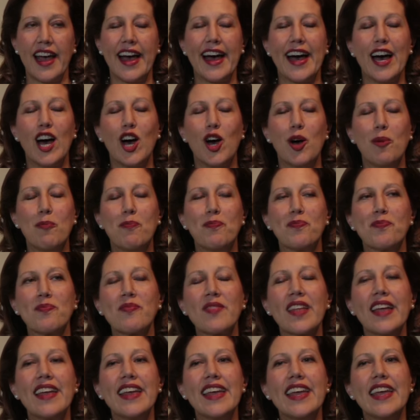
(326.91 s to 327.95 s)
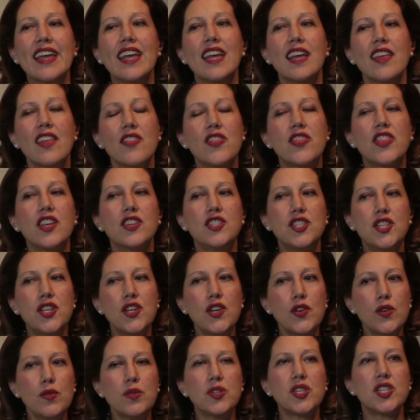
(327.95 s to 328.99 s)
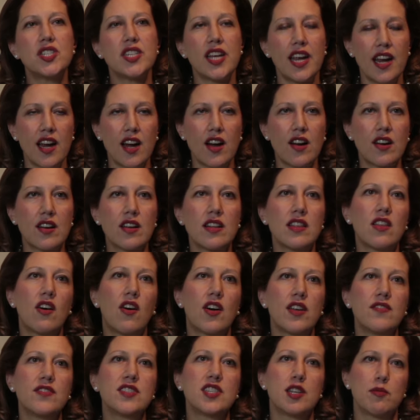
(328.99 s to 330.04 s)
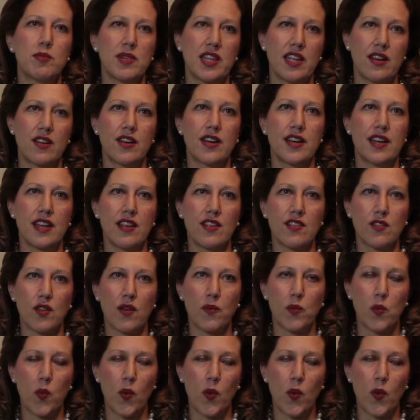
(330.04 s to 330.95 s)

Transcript: Um, the two shared a lot of similarities.